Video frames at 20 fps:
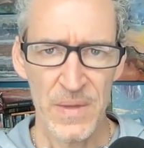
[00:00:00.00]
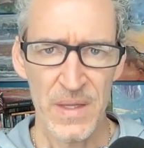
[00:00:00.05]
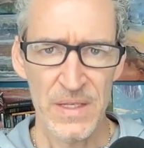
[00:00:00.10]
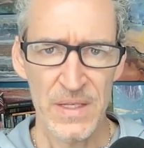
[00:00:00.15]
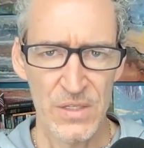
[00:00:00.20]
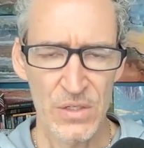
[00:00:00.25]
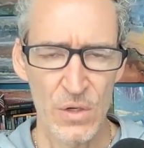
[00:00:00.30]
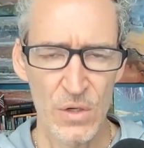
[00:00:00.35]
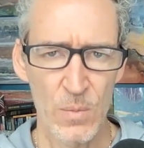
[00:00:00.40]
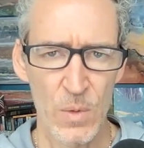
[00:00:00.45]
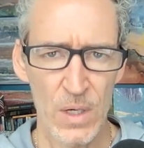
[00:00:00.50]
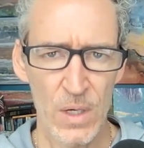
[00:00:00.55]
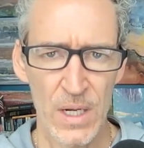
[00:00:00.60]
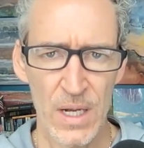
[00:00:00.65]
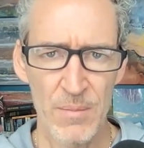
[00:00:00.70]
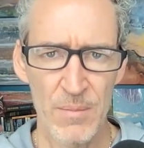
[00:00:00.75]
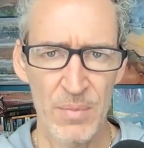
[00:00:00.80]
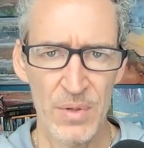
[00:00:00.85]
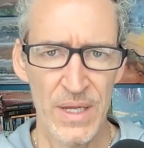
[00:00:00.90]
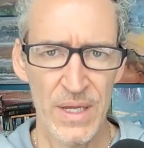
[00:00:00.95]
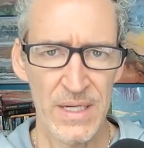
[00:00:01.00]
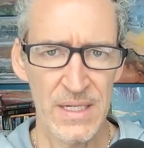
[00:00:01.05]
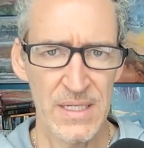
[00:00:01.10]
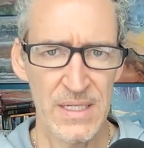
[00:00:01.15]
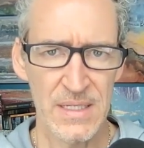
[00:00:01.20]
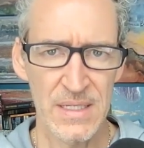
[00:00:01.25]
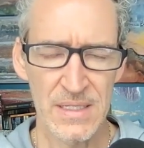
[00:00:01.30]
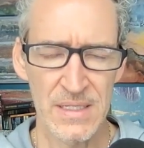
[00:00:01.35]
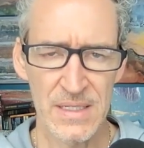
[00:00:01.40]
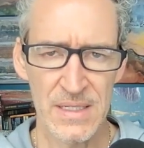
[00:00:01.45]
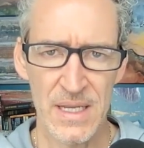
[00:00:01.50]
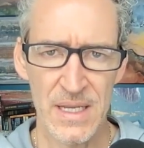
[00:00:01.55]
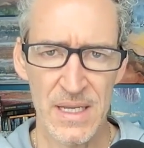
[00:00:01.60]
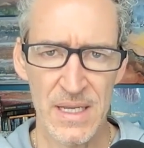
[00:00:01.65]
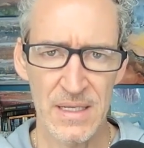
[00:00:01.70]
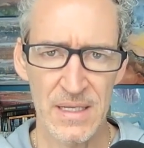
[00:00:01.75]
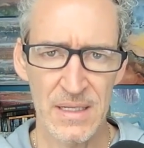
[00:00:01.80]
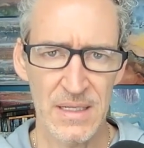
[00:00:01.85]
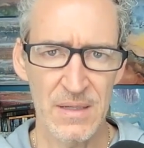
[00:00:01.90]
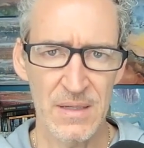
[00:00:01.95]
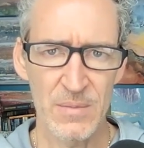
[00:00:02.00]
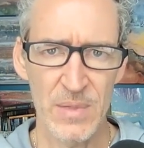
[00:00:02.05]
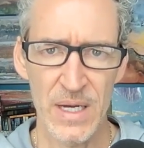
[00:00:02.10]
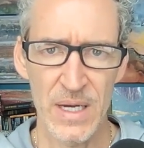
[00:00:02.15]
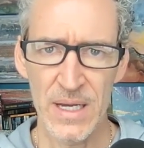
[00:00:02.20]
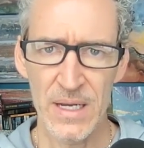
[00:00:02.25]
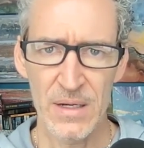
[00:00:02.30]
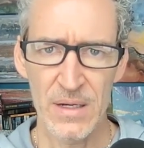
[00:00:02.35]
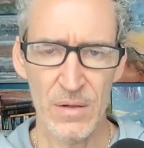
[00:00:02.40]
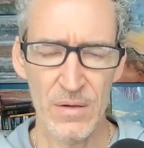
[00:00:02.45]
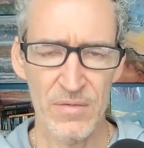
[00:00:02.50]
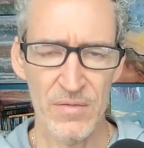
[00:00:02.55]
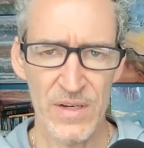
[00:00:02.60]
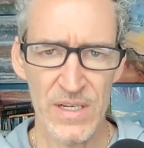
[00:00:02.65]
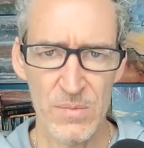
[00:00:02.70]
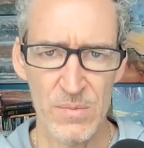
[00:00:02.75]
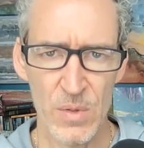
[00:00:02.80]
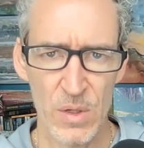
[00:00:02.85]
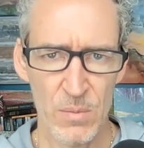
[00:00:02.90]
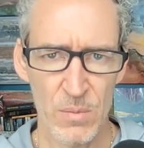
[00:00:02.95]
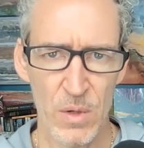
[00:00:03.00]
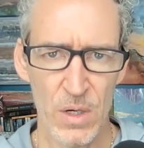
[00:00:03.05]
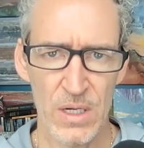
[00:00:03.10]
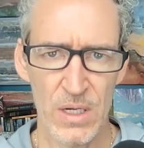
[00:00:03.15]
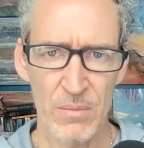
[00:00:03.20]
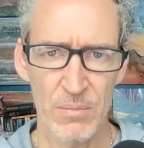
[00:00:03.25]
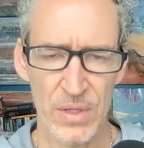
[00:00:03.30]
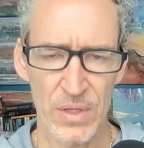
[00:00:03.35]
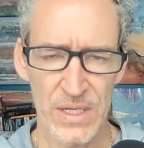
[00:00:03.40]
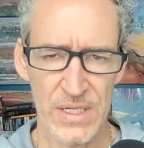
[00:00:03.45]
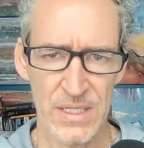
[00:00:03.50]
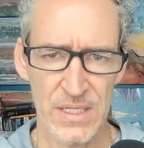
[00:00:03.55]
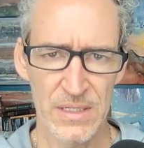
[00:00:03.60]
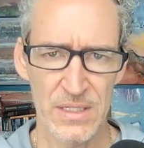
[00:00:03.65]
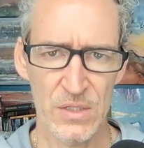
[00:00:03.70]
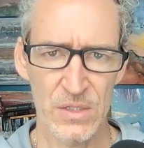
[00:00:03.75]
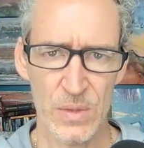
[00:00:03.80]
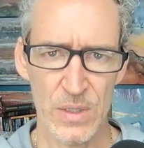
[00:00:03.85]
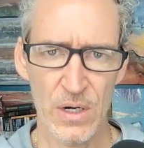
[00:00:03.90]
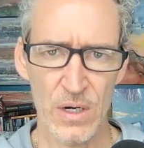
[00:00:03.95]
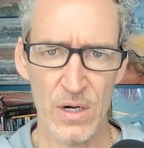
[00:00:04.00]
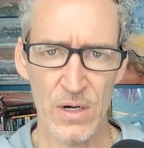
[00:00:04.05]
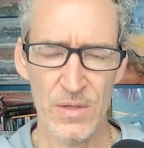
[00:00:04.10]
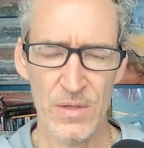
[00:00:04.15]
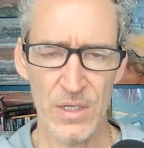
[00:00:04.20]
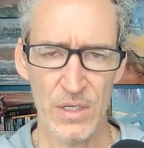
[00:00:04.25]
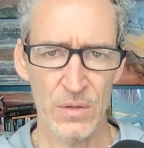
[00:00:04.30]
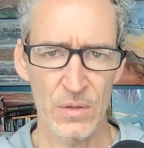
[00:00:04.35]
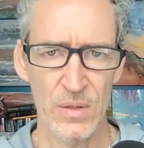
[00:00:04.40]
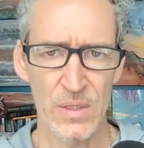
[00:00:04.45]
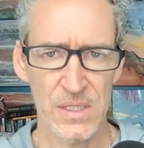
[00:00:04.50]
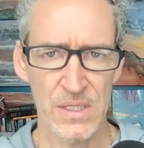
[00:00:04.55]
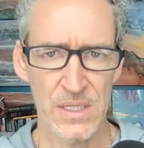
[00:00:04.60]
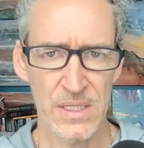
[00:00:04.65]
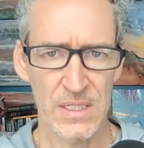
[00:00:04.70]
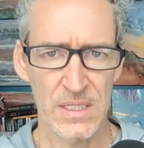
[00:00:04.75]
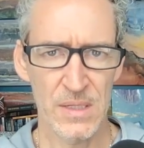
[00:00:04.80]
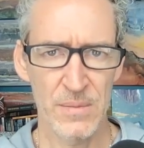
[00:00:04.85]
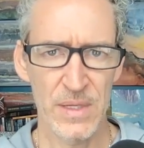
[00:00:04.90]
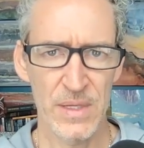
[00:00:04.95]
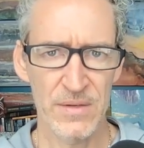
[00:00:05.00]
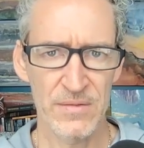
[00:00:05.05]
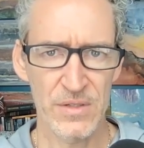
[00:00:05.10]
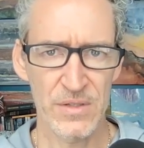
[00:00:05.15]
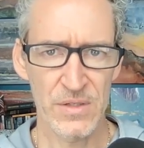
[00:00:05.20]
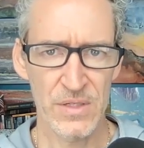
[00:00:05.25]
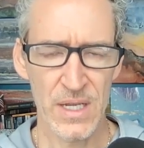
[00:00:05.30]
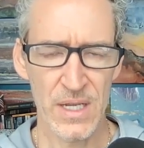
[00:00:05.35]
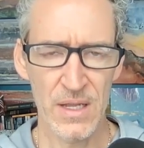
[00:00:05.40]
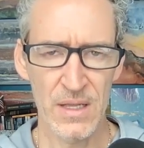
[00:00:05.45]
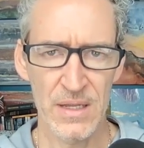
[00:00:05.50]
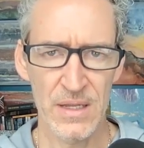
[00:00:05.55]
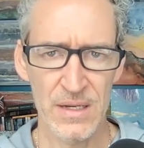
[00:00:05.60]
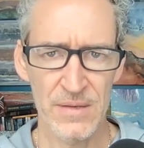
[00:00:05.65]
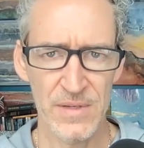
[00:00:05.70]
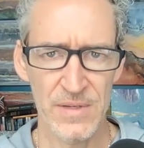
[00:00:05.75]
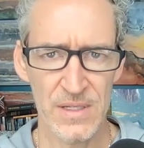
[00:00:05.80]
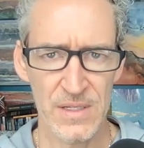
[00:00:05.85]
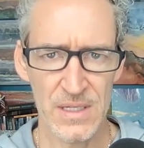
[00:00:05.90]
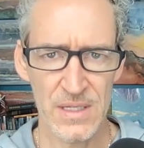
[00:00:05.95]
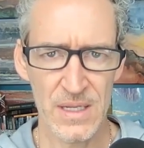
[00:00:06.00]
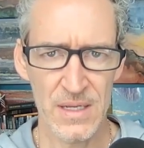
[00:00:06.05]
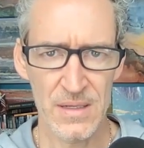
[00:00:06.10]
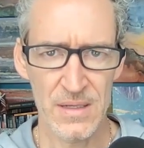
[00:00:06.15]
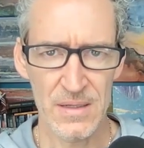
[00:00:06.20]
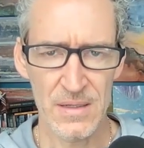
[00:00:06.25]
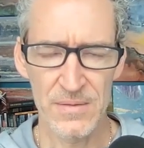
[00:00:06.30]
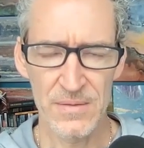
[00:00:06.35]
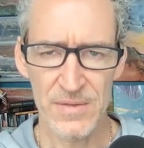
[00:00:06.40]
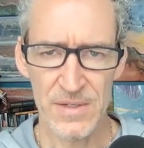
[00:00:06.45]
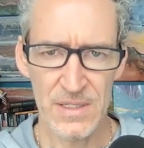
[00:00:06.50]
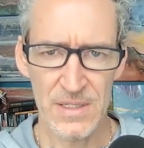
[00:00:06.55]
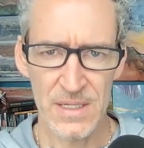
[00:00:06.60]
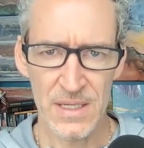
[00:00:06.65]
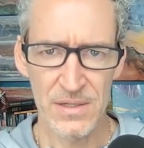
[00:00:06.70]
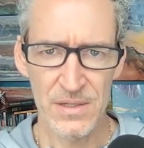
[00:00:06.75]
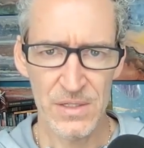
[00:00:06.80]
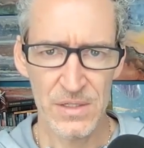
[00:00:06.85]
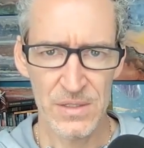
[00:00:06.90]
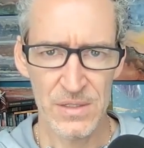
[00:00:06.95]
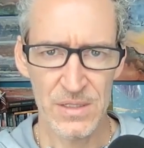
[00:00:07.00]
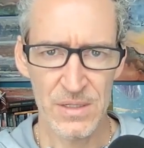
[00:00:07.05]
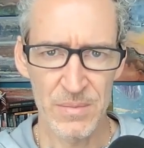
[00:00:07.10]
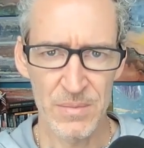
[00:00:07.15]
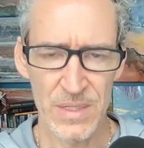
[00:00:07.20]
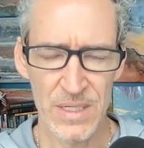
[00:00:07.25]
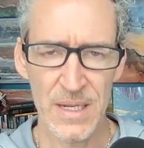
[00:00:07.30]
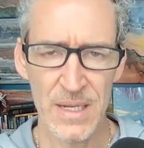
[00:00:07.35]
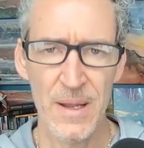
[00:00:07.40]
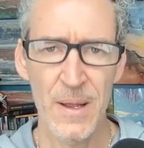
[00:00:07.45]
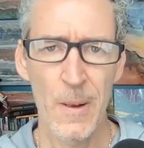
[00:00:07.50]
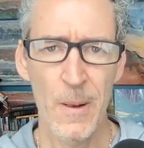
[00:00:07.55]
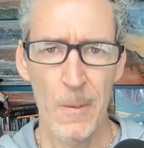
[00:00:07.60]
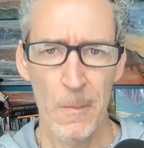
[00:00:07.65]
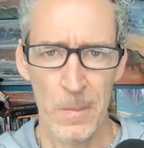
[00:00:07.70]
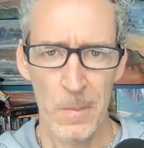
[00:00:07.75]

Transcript: It's no more complex than say eBay or Facebook Marketplace in this regard that you're listing something for sale and if it sale, if it sells to somebody,